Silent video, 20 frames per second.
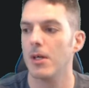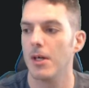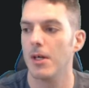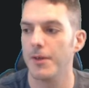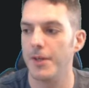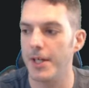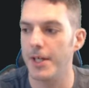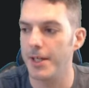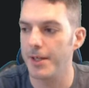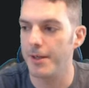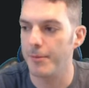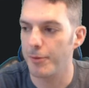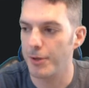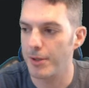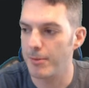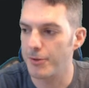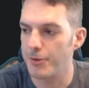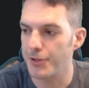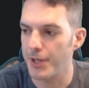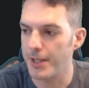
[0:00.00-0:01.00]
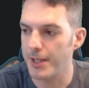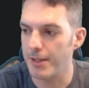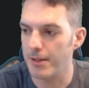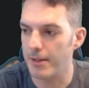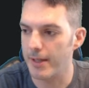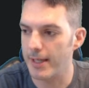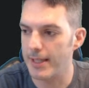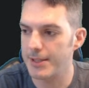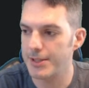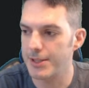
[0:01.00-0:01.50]
Then pretty much any
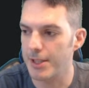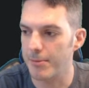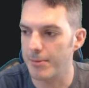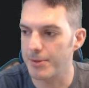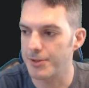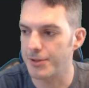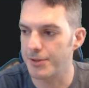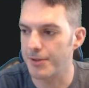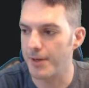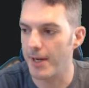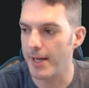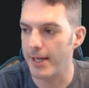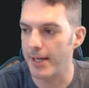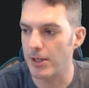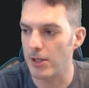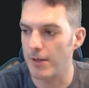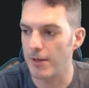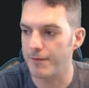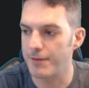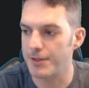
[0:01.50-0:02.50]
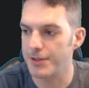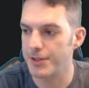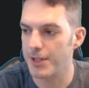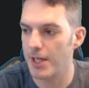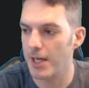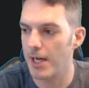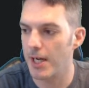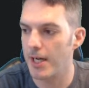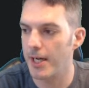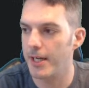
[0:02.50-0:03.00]
LAN segments that are hanging off this
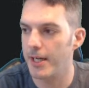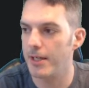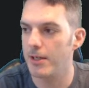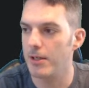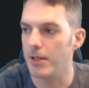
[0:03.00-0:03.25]
guy,